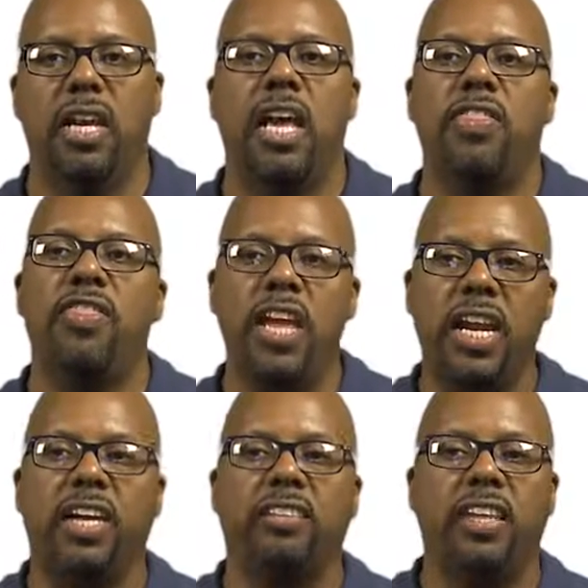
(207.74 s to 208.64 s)
And then
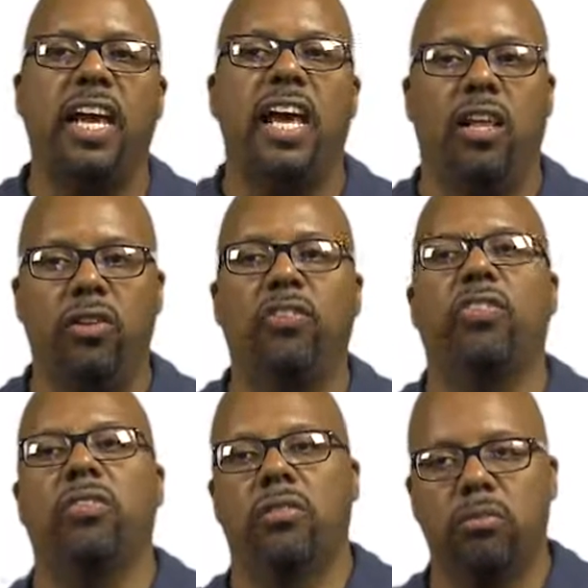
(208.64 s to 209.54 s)
I could say
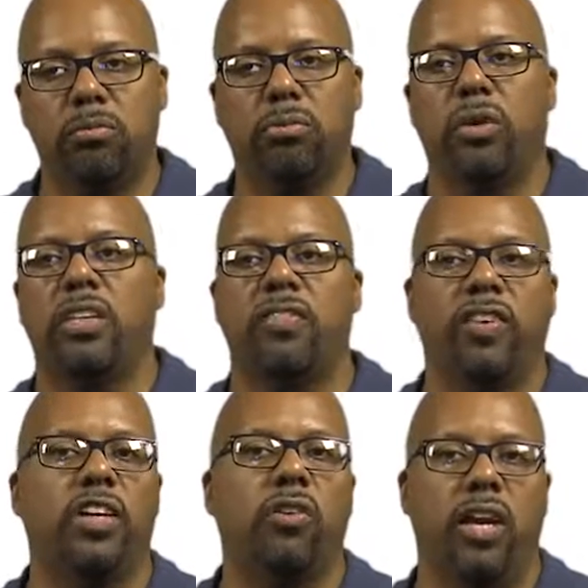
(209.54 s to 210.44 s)
else, printf
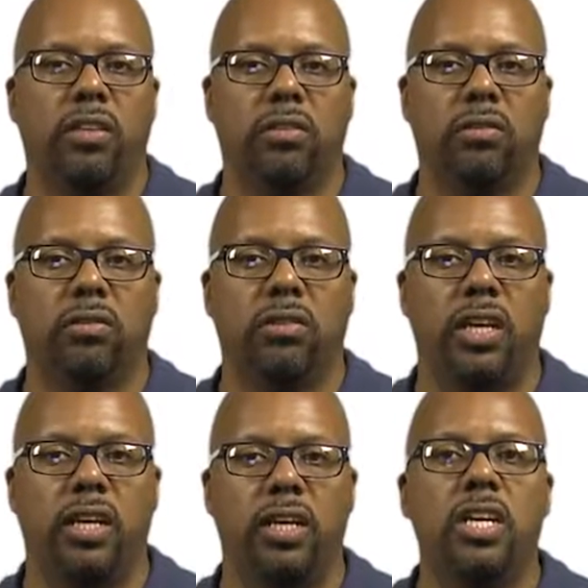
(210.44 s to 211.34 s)
incorrect.
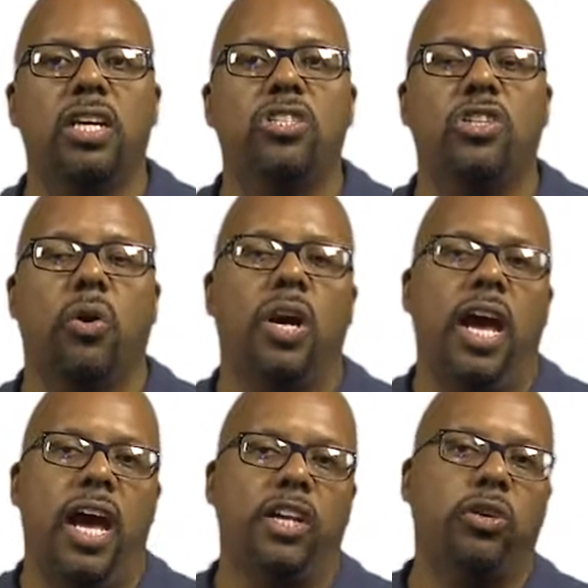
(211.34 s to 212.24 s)
Okay? So
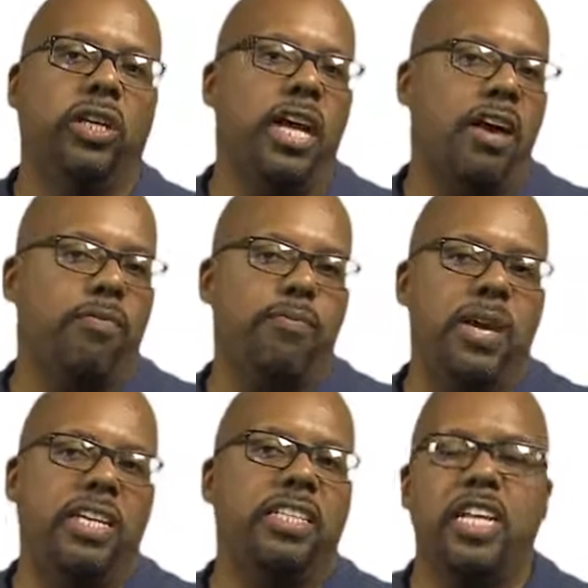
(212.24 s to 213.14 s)
you can have
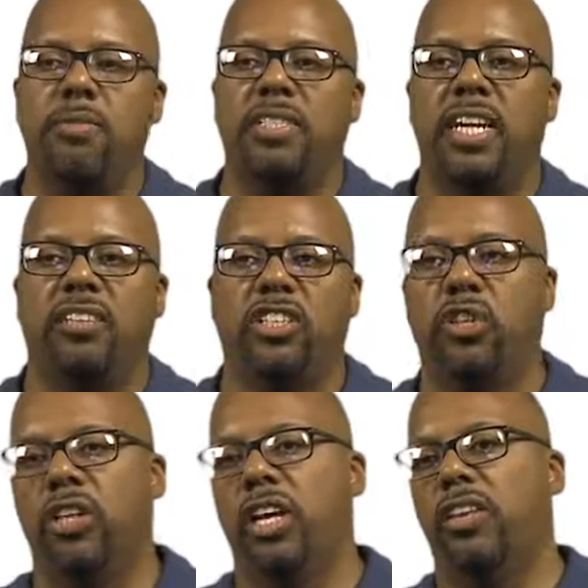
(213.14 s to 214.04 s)
many statements
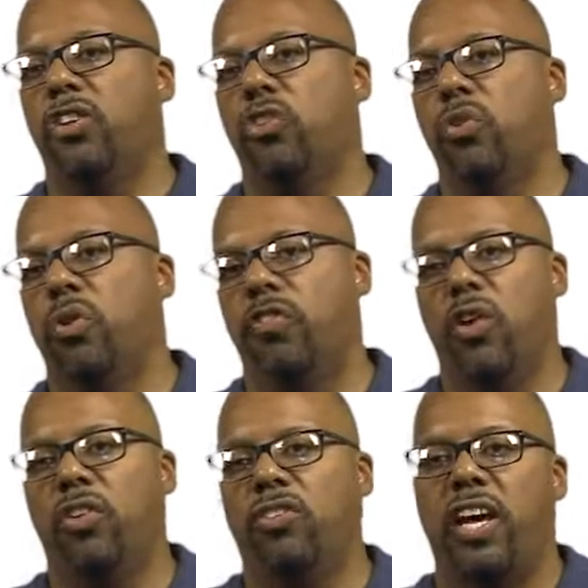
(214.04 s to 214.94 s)
executed on the true or
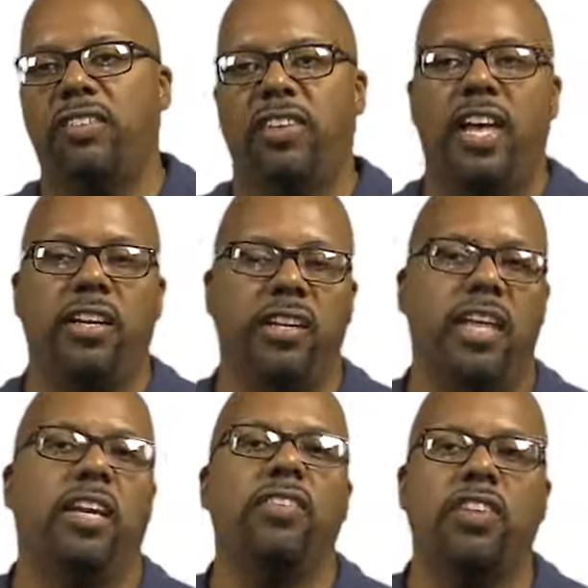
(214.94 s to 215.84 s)
false sides of that
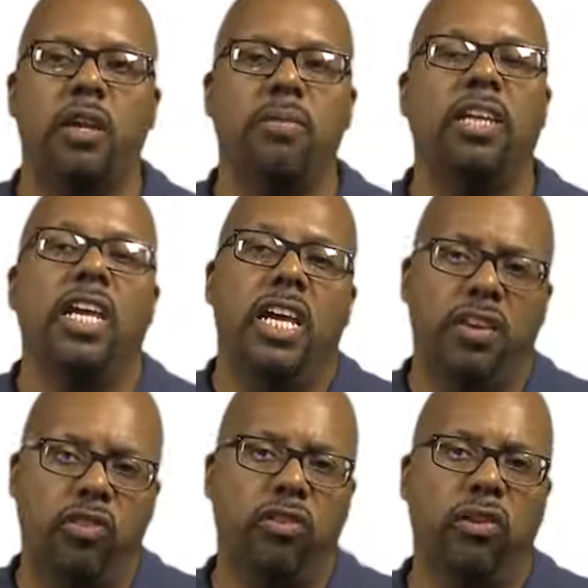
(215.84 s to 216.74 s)
if statement,
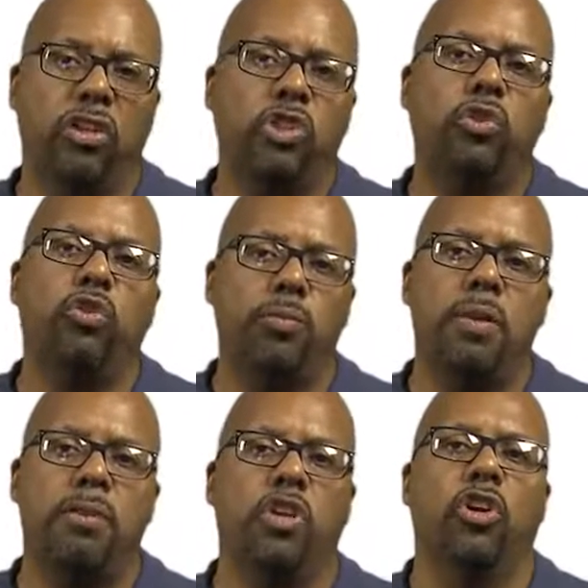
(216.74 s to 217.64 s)
as long as you group
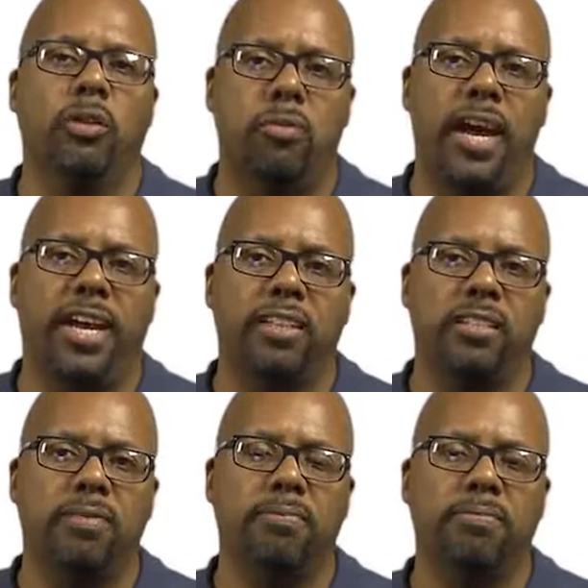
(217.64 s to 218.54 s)
them in curly brackets.